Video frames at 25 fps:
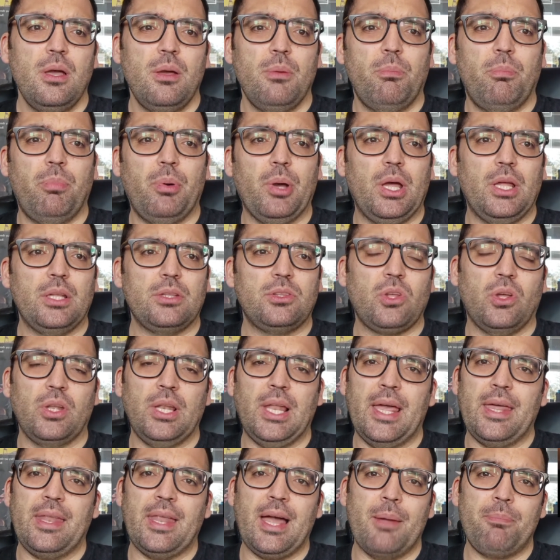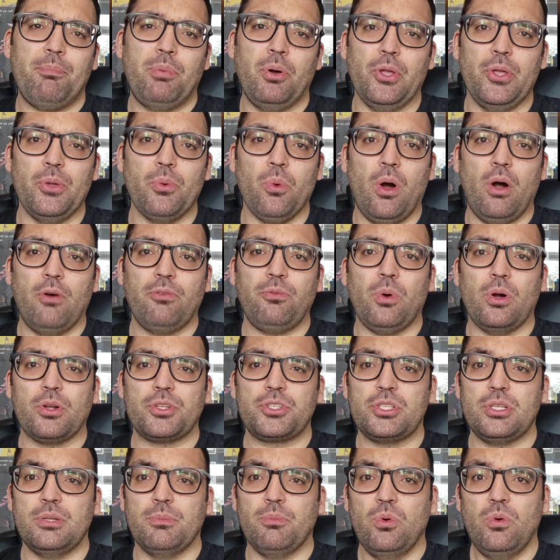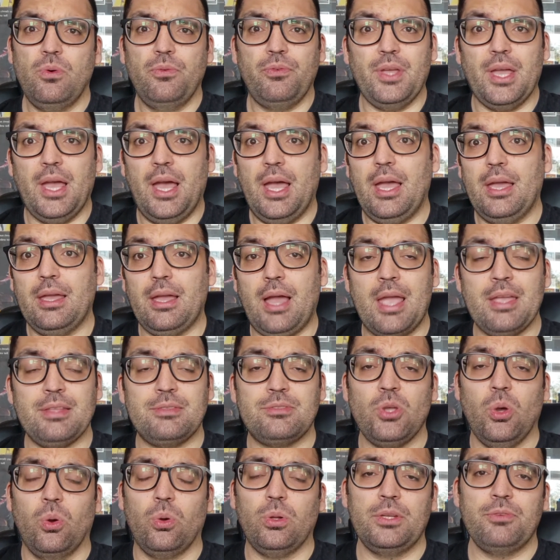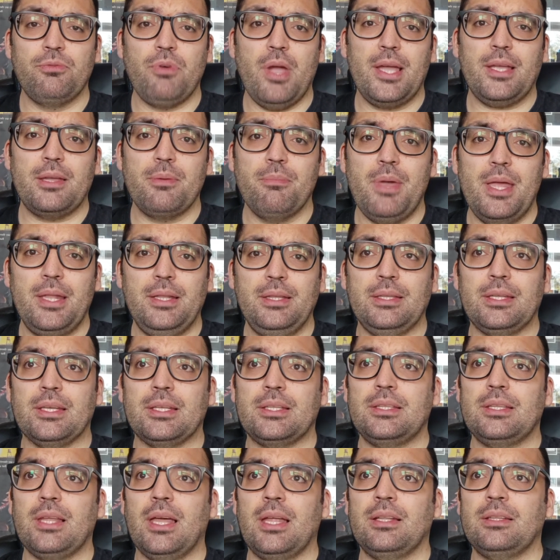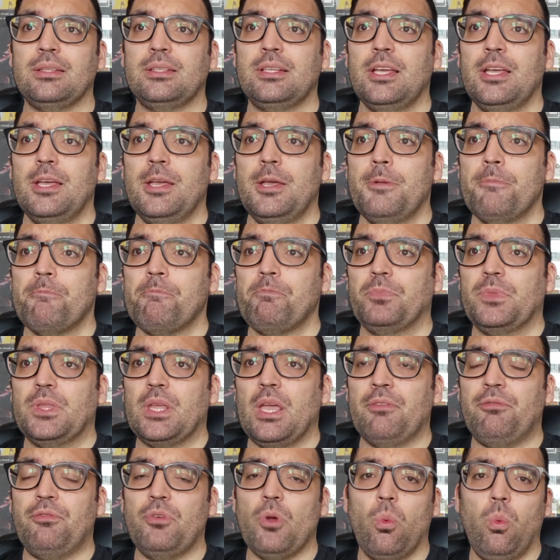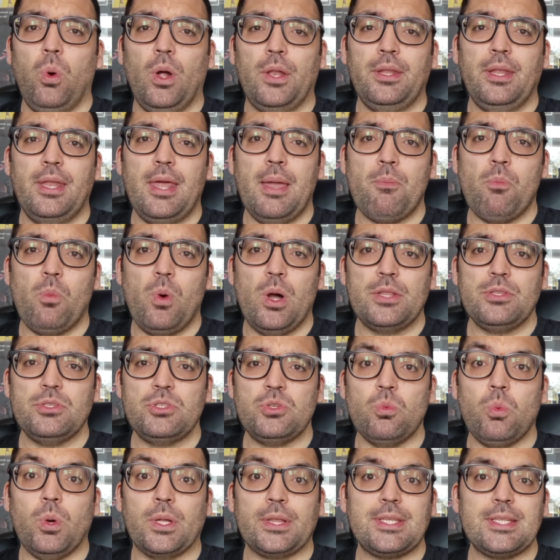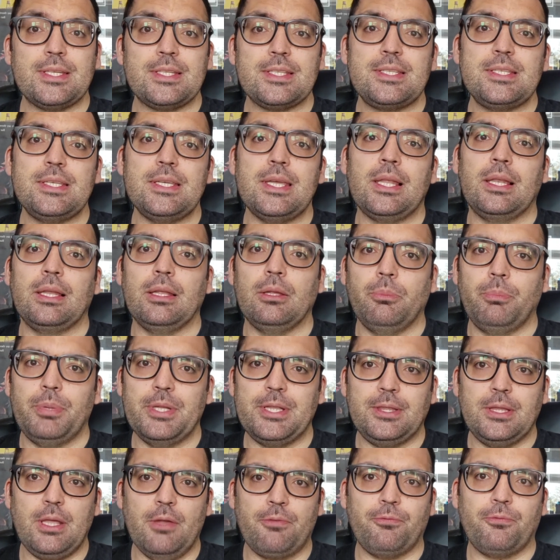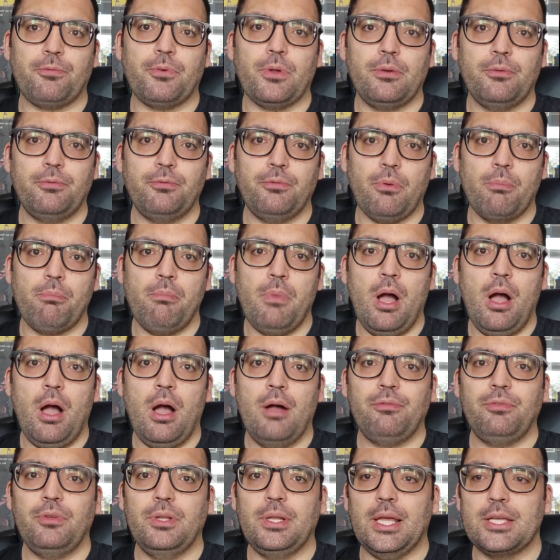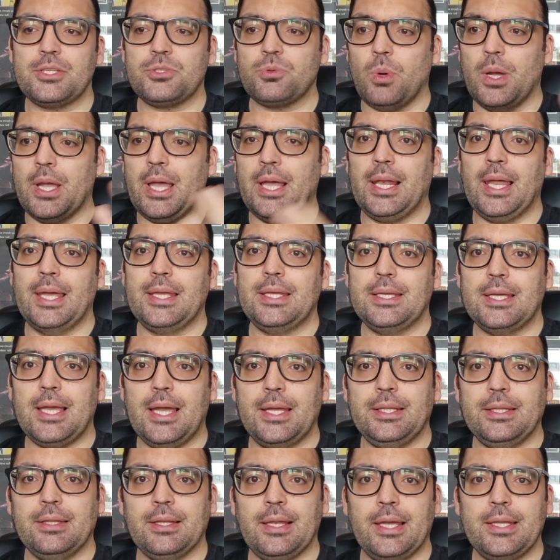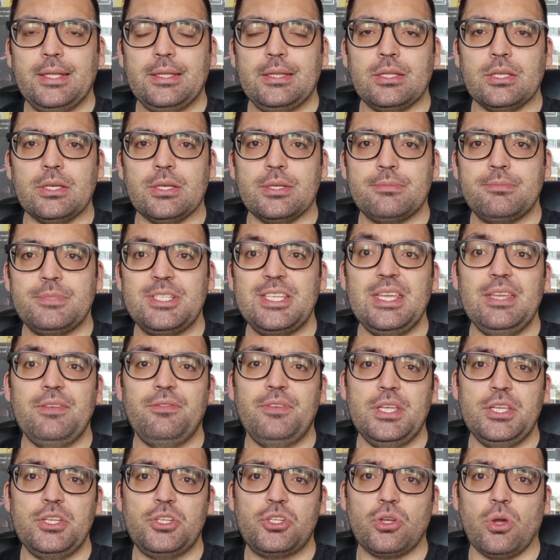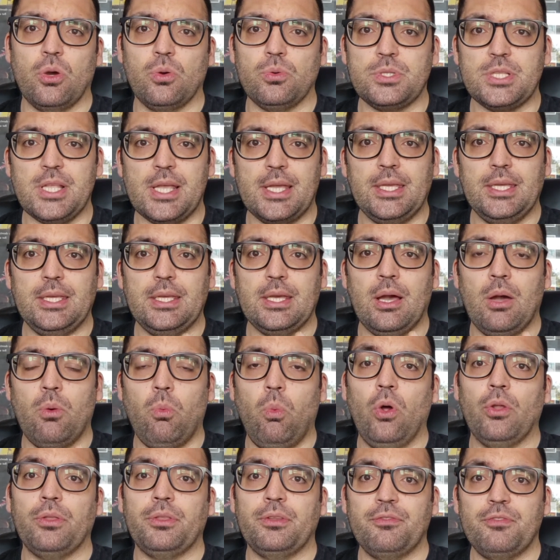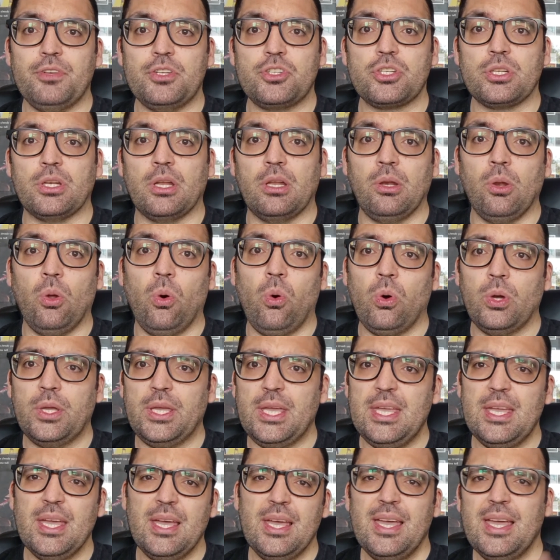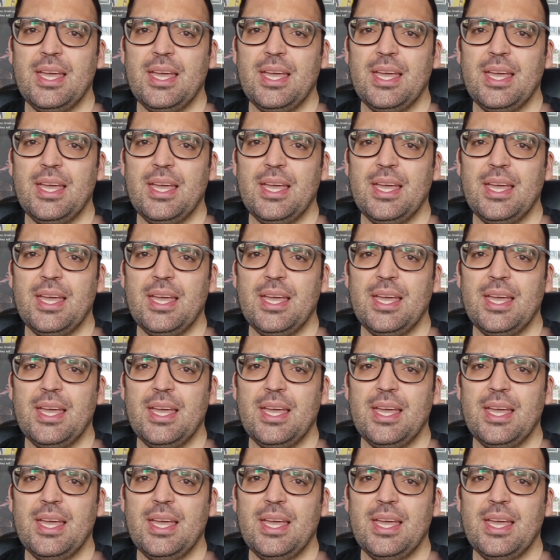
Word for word: But don't let that put you off watching the movie. I, I totally recommend it. And if you're one of them ones who wanted to see a little bit different from Marvel, that's why I like kind of like the TV shows like uh, WandaVision and Loki,